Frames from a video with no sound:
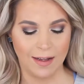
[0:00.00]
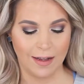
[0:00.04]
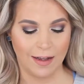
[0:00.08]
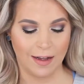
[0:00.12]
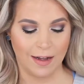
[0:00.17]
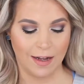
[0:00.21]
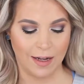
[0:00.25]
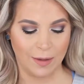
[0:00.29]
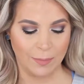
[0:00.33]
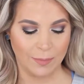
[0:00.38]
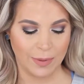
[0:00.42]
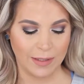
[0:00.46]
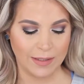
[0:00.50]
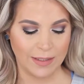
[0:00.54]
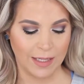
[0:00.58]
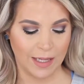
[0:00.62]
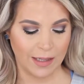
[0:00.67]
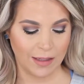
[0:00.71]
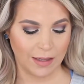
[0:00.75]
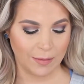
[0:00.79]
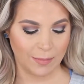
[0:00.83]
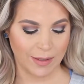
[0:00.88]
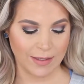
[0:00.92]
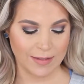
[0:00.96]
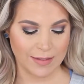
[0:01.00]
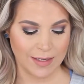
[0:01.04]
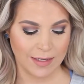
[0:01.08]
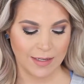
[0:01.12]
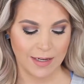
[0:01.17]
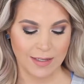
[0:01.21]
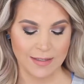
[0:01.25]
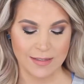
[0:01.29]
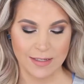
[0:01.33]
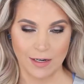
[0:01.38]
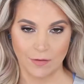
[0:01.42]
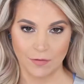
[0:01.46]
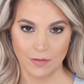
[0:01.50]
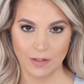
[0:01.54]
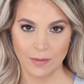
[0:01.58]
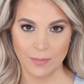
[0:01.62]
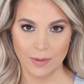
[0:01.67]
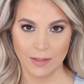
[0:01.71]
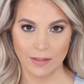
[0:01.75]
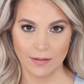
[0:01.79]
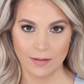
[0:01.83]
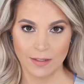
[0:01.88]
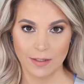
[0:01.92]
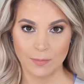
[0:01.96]
But lately my skin has definitely
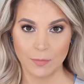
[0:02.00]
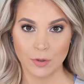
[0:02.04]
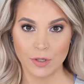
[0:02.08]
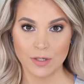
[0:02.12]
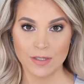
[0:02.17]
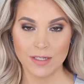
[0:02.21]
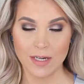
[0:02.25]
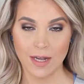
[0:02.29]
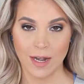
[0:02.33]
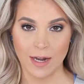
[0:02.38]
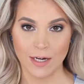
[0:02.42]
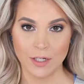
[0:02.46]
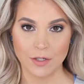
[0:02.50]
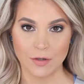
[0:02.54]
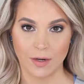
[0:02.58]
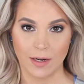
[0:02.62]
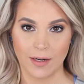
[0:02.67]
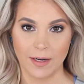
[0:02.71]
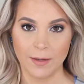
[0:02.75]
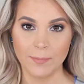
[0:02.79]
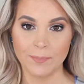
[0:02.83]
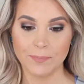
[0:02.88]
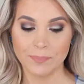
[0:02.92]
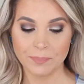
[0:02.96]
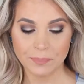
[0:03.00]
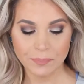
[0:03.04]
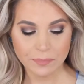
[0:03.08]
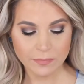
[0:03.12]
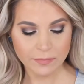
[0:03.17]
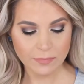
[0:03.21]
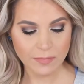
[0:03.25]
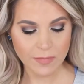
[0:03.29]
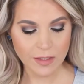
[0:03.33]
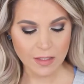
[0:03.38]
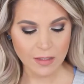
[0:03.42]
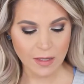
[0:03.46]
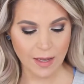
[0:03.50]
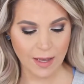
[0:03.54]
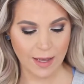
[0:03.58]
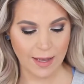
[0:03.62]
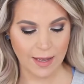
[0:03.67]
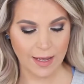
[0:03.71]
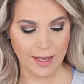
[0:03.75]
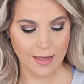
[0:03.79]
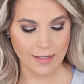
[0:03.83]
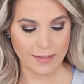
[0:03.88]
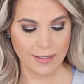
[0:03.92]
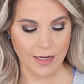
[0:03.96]
been a little more dehydrated,
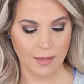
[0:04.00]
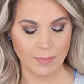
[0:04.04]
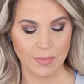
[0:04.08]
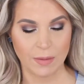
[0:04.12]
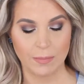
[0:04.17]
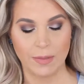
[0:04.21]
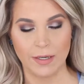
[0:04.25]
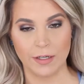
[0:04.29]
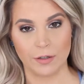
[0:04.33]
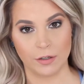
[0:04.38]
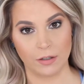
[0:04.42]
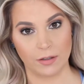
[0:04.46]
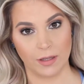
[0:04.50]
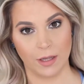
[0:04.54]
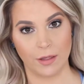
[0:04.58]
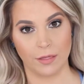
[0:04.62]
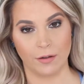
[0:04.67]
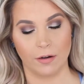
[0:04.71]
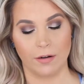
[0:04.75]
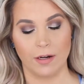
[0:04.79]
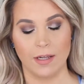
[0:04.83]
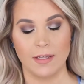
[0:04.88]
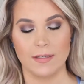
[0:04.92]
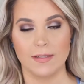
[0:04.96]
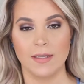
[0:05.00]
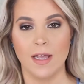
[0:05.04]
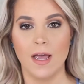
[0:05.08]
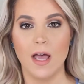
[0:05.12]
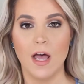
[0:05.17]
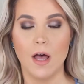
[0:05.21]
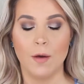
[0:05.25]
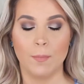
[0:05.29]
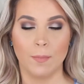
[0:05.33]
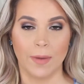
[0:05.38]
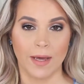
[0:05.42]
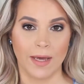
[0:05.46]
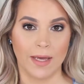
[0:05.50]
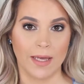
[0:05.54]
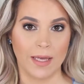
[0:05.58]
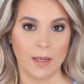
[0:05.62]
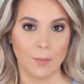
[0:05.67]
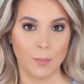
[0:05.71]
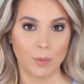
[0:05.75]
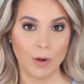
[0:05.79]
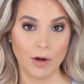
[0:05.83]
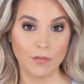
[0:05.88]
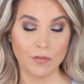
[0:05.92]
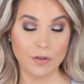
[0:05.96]
and I'm in my early 30s. My
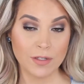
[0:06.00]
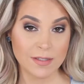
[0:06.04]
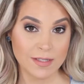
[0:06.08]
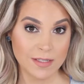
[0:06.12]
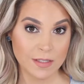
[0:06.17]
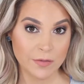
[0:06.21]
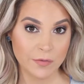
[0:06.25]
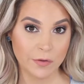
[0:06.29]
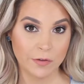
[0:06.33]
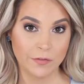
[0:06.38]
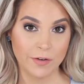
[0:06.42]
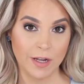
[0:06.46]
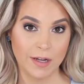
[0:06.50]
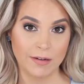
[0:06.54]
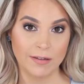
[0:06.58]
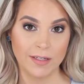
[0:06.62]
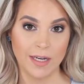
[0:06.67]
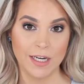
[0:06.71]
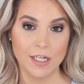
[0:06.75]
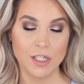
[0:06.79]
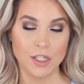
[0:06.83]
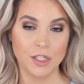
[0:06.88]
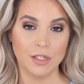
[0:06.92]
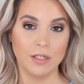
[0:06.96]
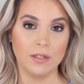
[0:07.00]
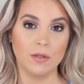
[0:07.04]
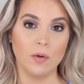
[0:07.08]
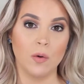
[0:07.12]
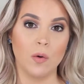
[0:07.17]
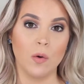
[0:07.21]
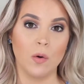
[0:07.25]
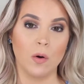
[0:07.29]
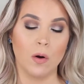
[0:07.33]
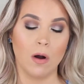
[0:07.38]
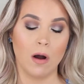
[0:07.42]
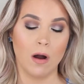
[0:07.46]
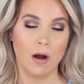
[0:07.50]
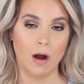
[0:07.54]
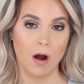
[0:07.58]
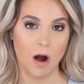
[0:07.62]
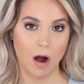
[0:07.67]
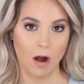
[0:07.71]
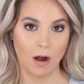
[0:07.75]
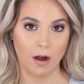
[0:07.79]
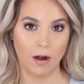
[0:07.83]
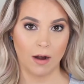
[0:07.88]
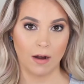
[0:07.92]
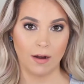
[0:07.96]
preferences for foundation
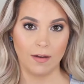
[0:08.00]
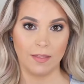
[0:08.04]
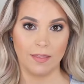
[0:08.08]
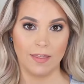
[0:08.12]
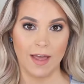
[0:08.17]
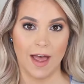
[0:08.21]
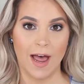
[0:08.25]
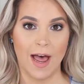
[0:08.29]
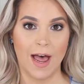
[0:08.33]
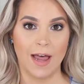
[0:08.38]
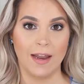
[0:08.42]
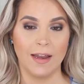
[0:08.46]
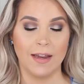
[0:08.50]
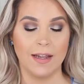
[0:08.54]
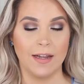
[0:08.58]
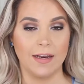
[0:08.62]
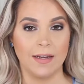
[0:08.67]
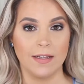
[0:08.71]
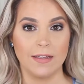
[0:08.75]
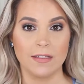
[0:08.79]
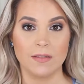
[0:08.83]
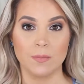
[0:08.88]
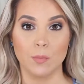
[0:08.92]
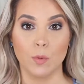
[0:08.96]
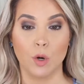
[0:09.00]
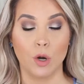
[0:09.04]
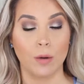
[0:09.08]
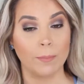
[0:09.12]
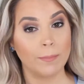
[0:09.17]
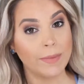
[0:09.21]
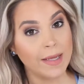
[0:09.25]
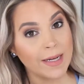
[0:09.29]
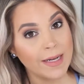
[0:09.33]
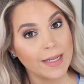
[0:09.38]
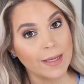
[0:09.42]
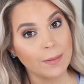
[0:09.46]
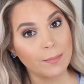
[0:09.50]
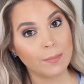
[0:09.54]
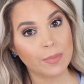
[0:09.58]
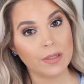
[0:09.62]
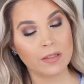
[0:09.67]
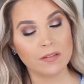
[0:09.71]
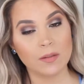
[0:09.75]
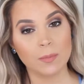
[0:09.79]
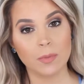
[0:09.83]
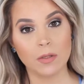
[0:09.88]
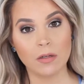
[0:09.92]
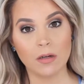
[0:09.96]
are that it is more medium
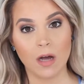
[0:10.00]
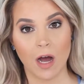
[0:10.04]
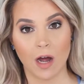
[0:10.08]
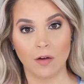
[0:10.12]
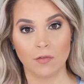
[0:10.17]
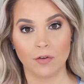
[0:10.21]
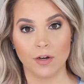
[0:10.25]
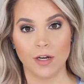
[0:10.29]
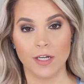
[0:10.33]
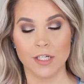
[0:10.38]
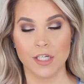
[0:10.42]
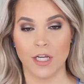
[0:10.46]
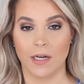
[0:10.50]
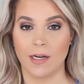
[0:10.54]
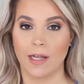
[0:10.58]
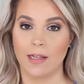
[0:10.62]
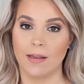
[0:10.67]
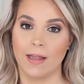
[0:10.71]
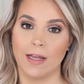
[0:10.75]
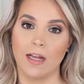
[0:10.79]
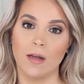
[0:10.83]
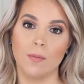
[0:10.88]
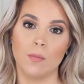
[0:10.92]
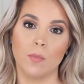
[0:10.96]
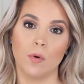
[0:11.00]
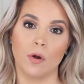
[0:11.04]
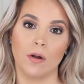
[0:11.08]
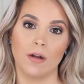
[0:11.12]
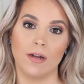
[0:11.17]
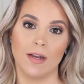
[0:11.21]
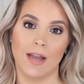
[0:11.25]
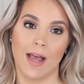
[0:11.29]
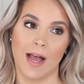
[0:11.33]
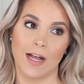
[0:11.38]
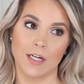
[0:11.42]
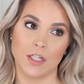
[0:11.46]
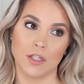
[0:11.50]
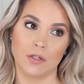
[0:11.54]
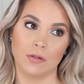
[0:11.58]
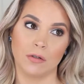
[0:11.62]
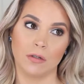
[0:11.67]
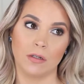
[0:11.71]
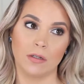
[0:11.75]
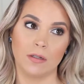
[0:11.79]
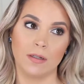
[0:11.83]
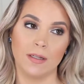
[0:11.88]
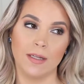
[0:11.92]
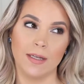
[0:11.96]
buildable coverage, and I like a more
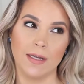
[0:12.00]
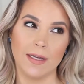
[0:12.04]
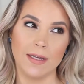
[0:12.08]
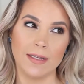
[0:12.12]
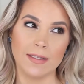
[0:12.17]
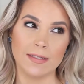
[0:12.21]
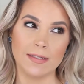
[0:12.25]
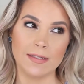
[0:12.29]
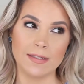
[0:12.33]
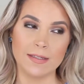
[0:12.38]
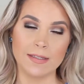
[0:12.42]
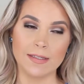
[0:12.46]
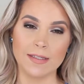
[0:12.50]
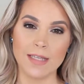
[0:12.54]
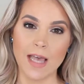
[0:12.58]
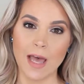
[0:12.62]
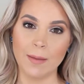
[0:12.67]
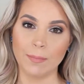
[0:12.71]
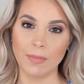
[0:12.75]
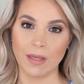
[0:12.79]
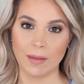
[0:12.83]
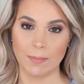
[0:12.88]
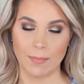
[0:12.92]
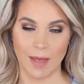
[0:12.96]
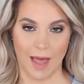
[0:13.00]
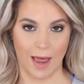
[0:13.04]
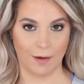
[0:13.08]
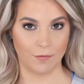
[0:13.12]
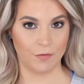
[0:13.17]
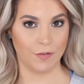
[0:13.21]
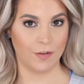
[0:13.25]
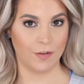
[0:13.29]
natural semi-matte